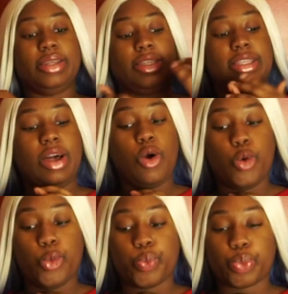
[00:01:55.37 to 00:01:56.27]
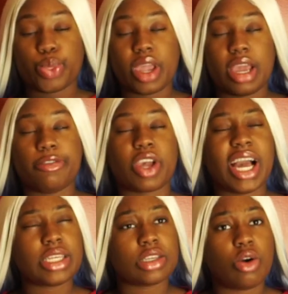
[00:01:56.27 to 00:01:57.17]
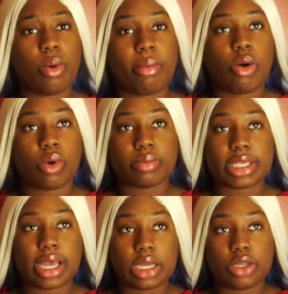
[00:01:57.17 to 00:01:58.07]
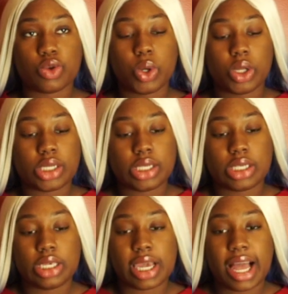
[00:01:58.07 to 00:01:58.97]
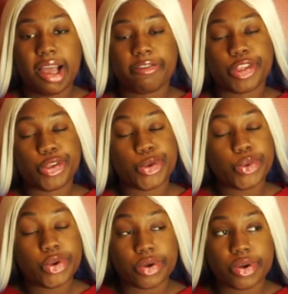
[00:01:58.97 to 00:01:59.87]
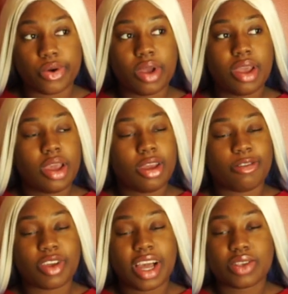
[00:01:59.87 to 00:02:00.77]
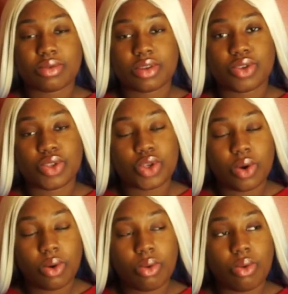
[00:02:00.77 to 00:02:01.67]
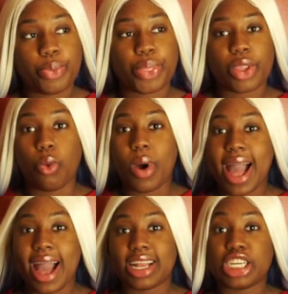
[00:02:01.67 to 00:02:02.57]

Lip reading: so if you guys go on my website, you're gonna see I have a new logo. If you guys want to know why I